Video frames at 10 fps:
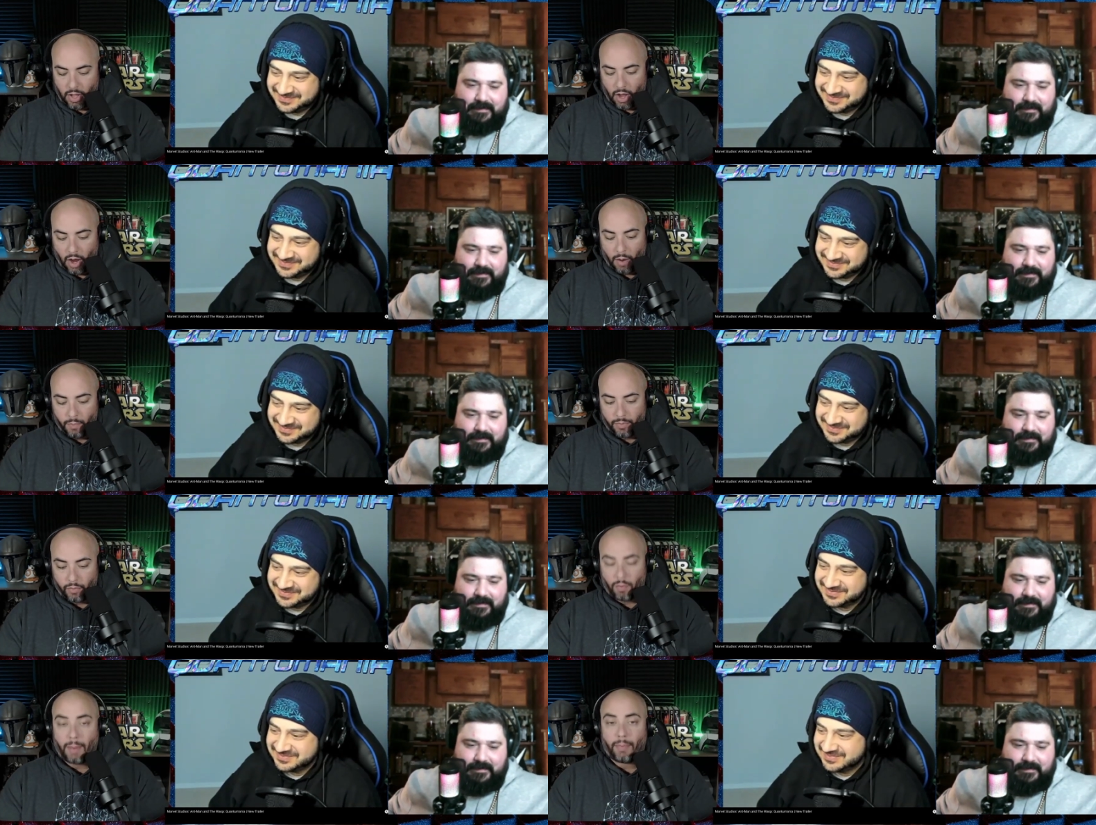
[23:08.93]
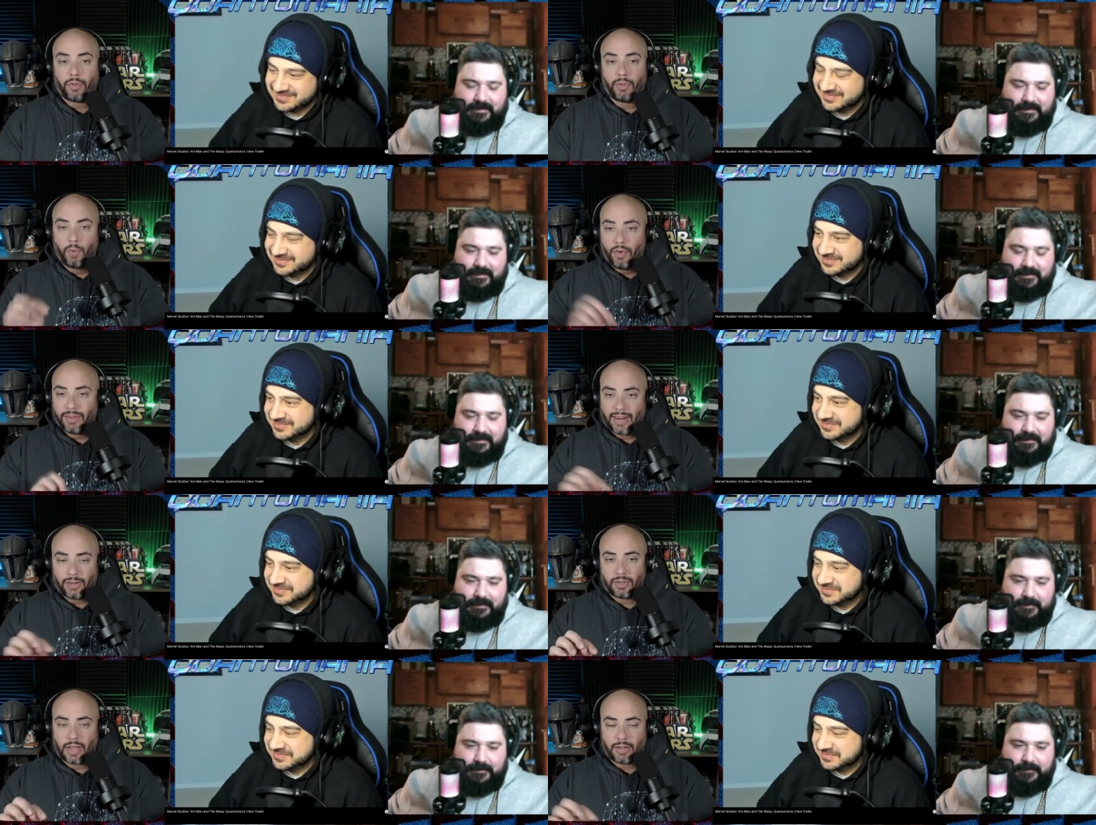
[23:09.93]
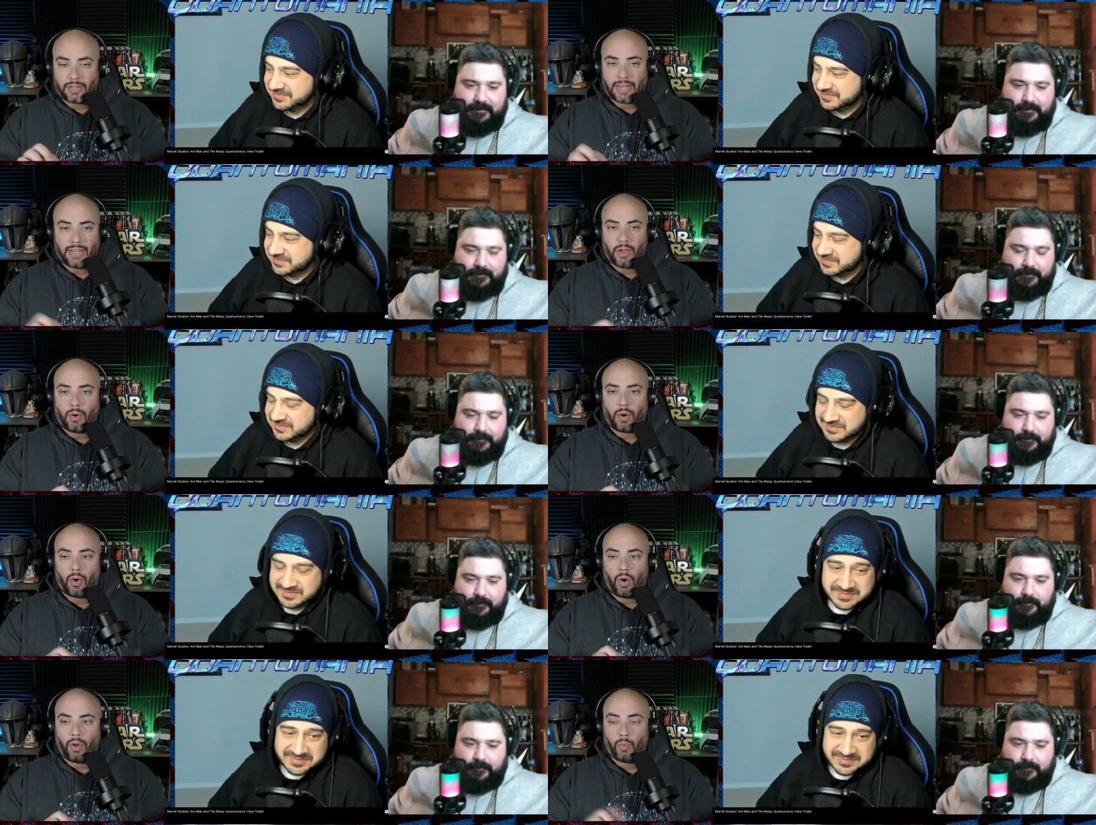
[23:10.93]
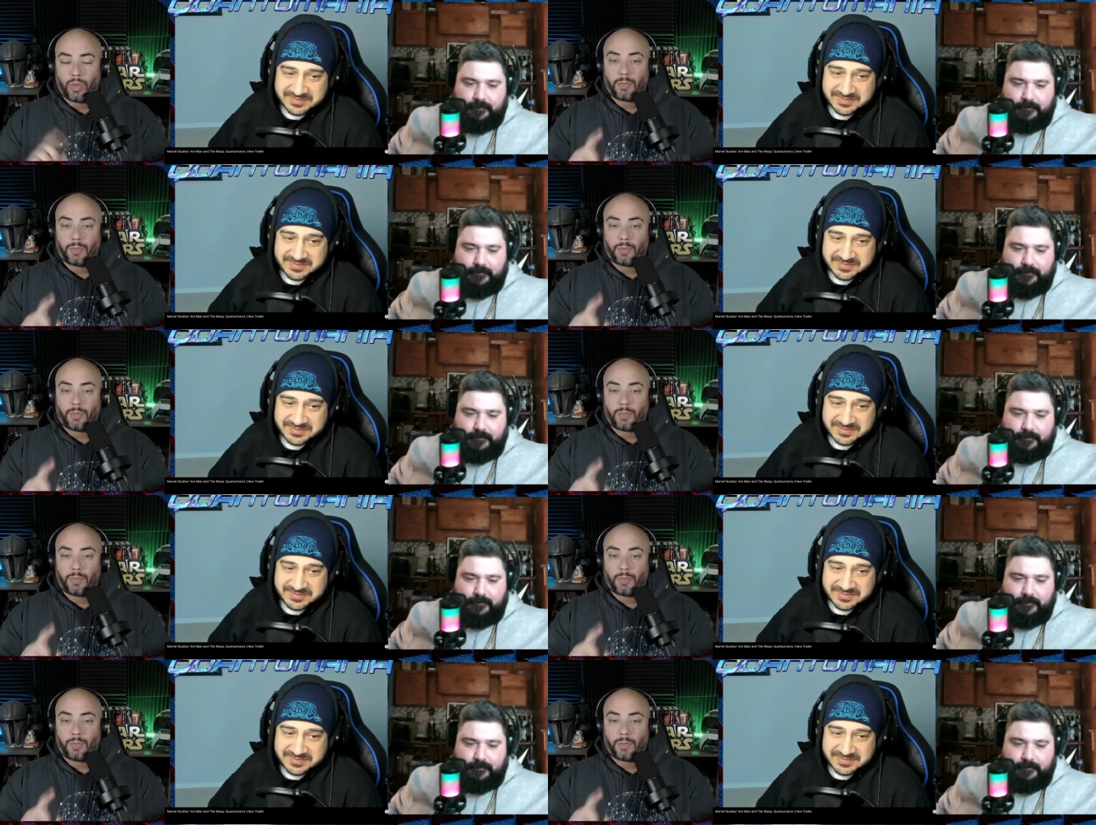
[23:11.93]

Speaker 1: Remember the movies that I just said though are all what's been